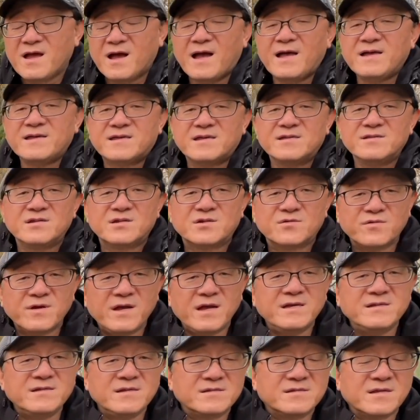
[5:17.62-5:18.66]
I can
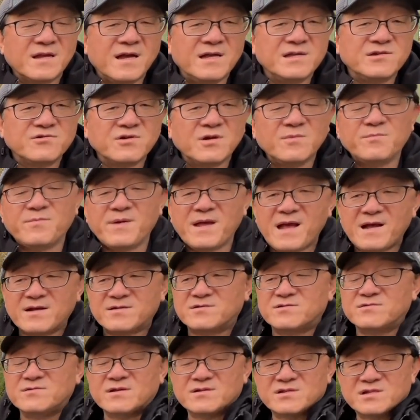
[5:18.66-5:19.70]
trade the Tundra back
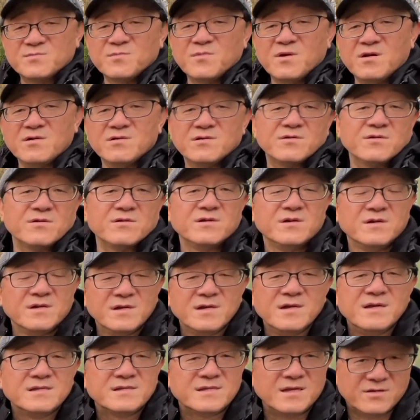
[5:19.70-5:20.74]
to the smaller
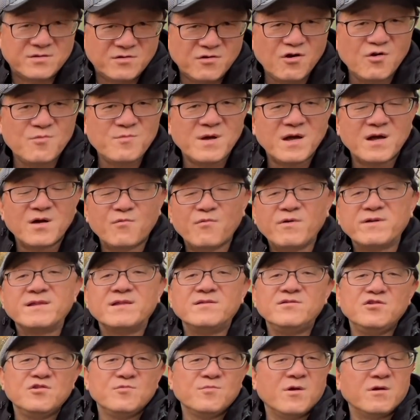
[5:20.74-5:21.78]
Tacoma when the
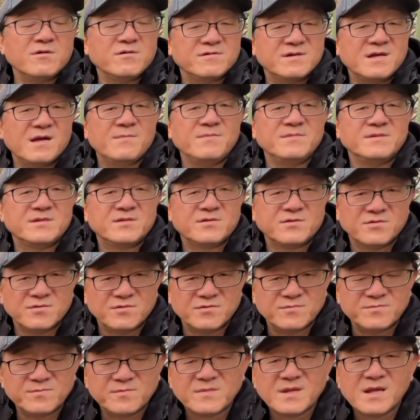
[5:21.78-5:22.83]
new model comes
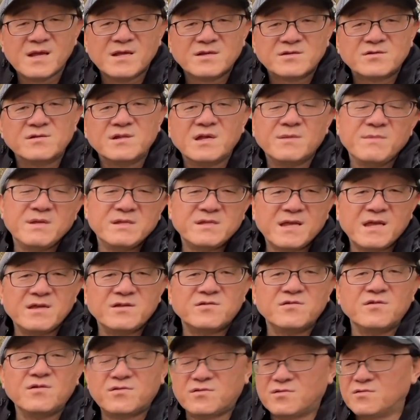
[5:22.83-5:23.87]
through. So let me take
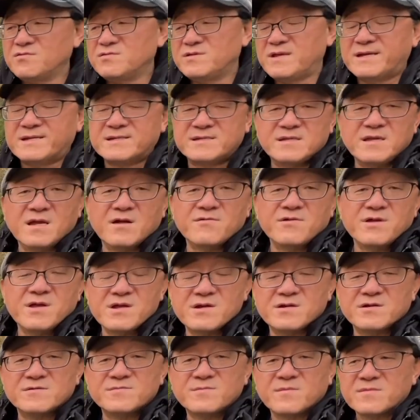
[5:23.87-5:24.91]
you through the
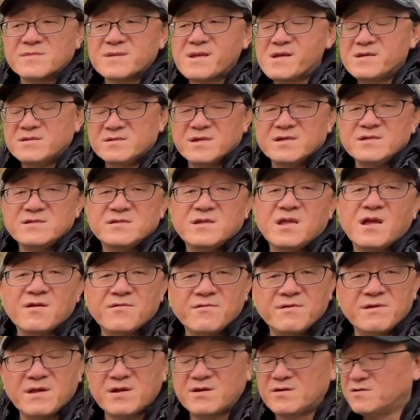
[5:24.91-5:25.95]
exterior, the
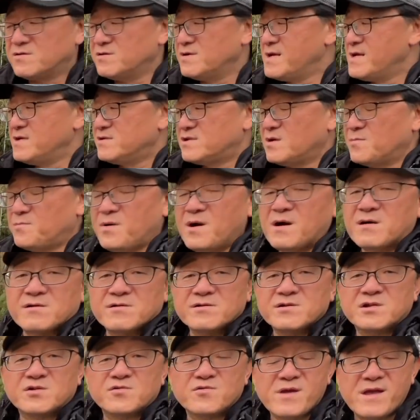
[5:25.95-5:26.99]
interior, the
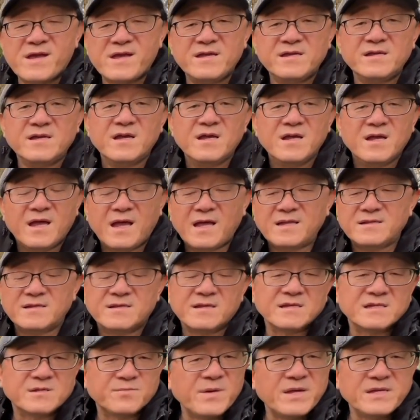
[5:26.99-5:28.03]
powertrain, and the
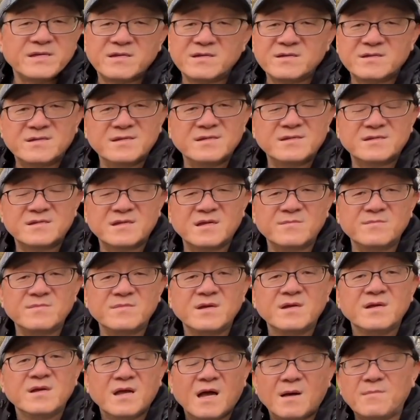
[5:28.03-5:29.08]
suspension system.
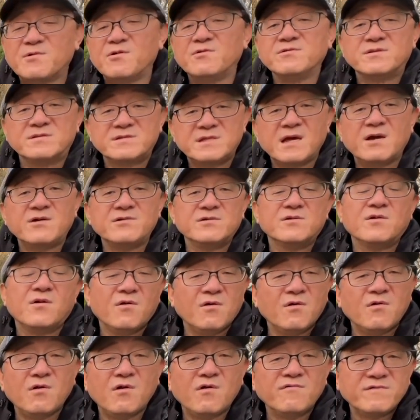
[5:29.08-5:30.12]
I'm going to tell you
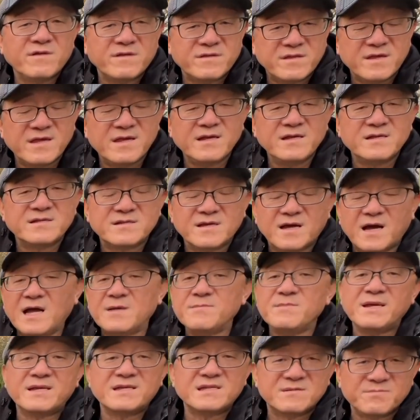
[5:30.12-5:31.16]
all of the things
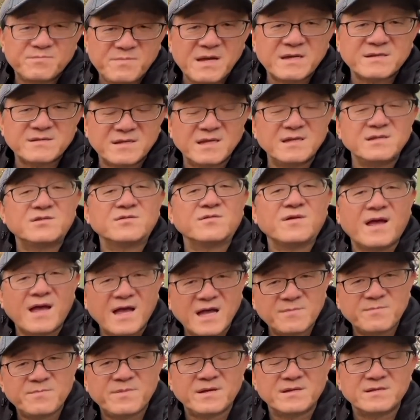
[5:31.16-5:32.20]
I'm expecting to
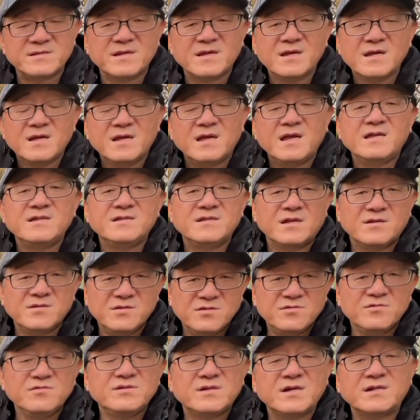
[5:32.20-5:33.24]
happen in the
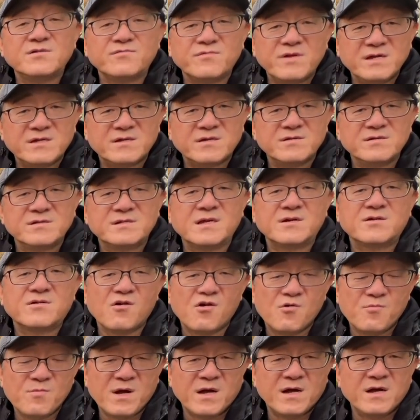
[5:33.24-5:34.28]
new generation
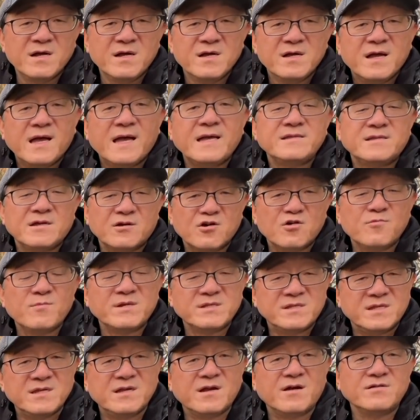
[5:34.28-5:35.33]
Tacoma and Tacoma
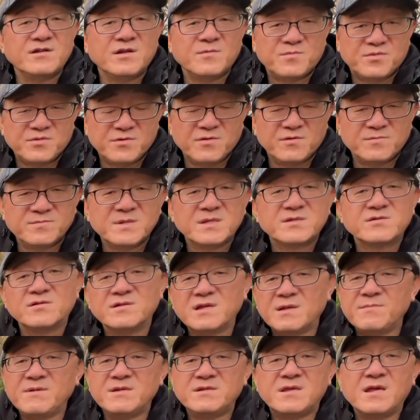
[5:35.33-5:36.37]
TRD Pro. So
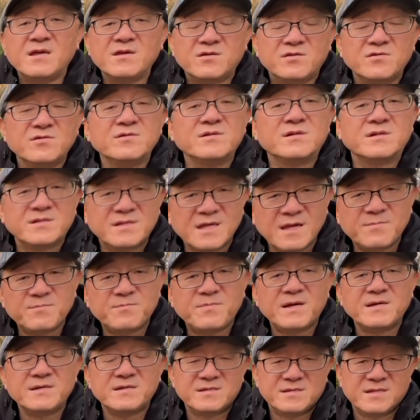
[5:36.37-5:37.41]
let me take you step
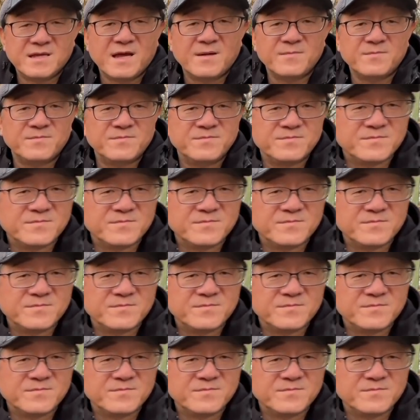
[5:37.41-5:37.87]
by step.